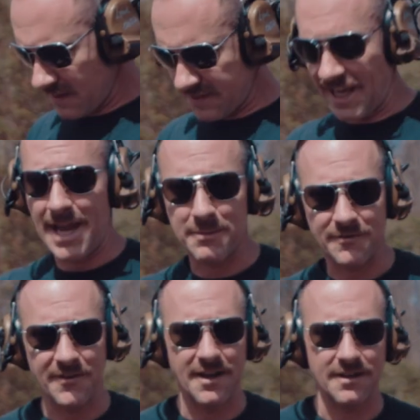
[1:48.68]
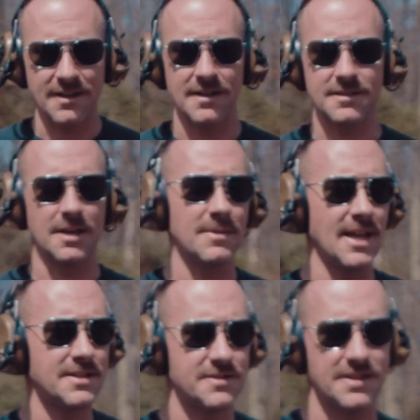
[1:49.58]
This is a hammered fire gun, double
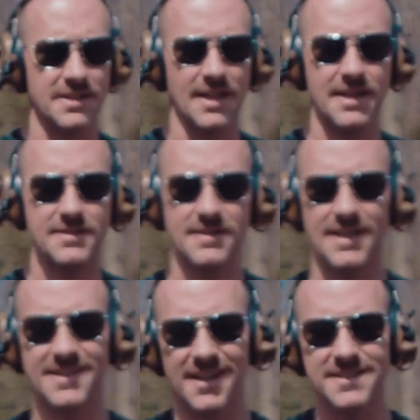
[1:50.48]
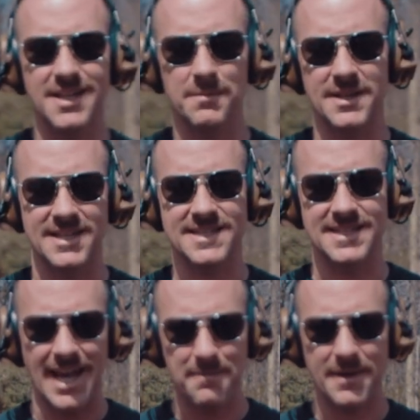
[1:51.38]
action, single action. It does come with a
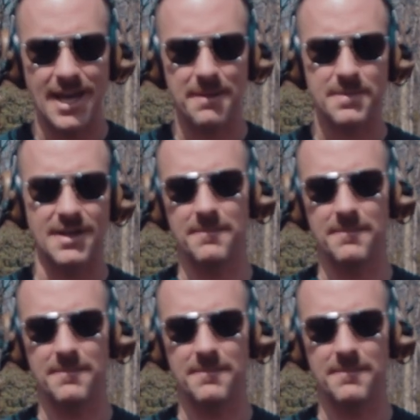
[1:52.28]
snap cap.